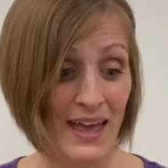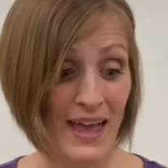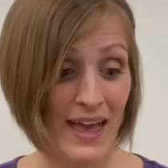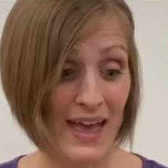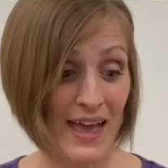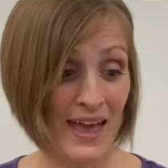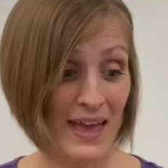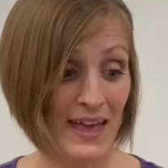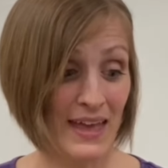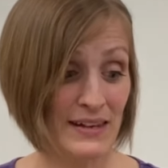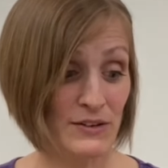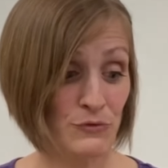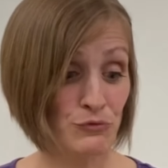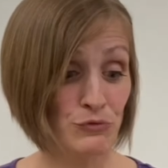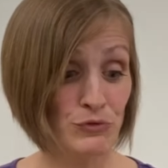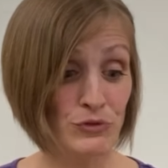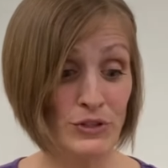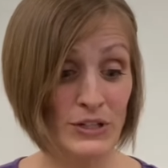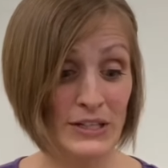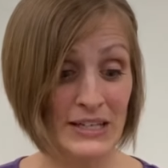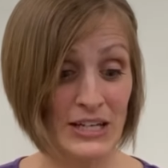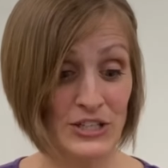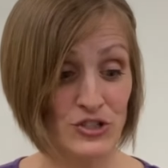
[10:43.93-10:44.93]
and
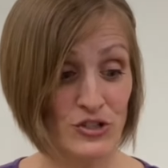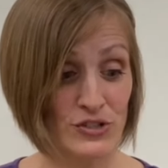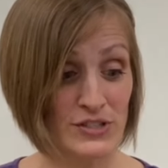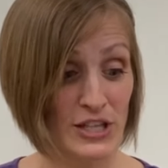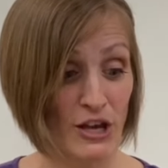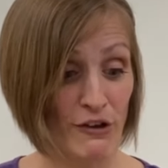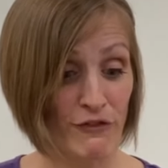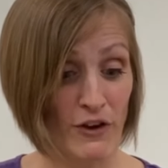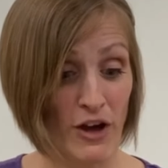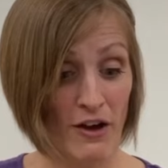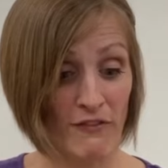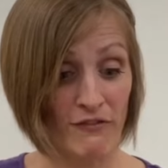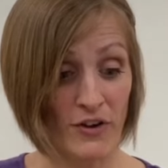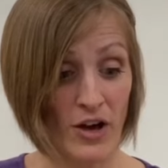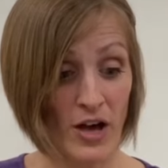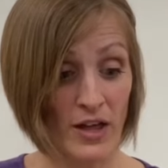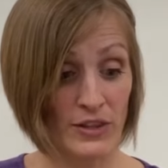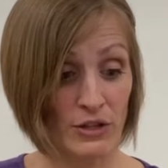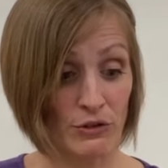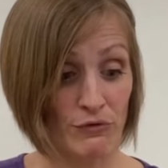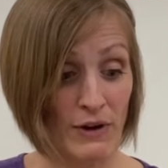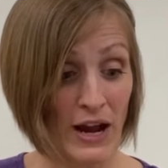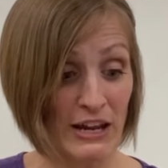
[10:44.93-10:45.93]
really get yourself off on
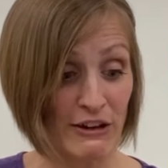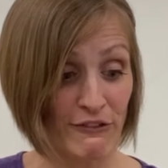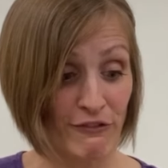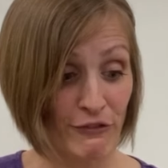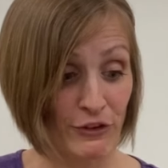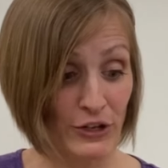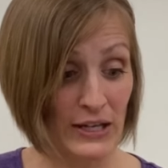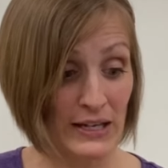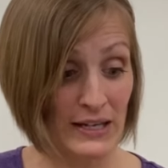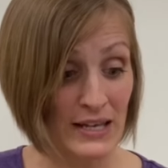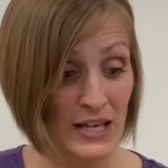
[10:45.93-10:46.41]
the right foot